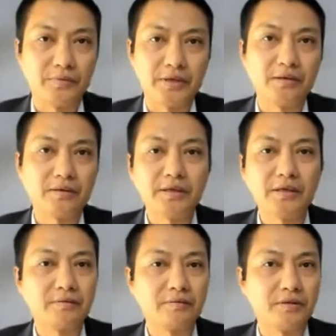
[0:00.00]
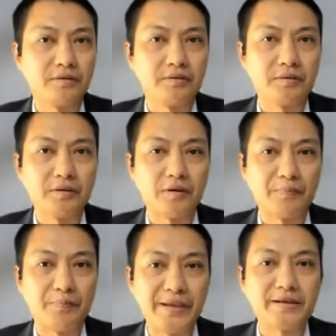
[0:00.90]
We are looking at, you know,
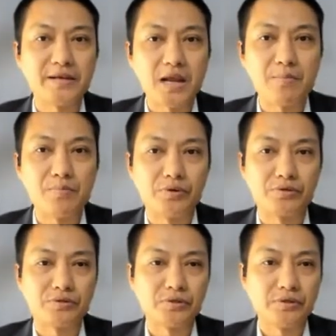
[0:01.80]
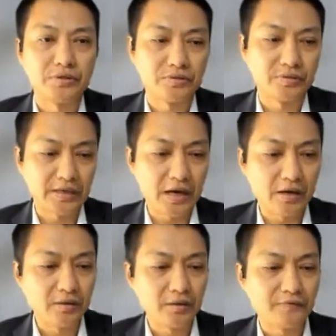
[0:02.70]
big numbers. So the
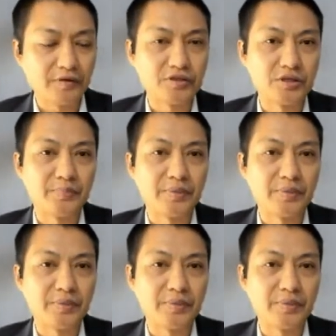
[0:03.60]
outlook for digital